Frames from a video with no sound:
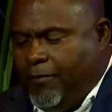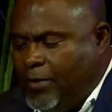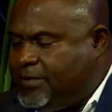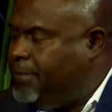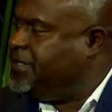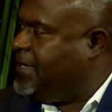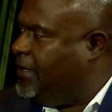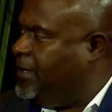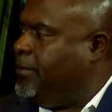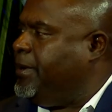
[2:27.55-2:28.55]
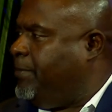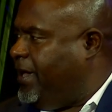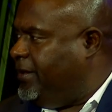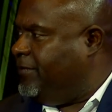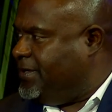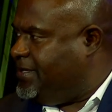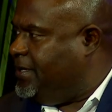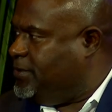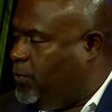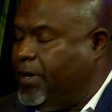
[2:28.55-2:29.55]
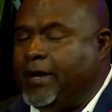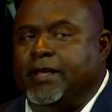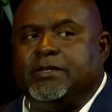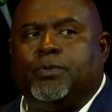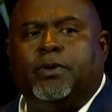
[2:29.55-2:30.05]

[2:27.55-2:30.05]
first, let me say a little bit about Living Cities, what it is.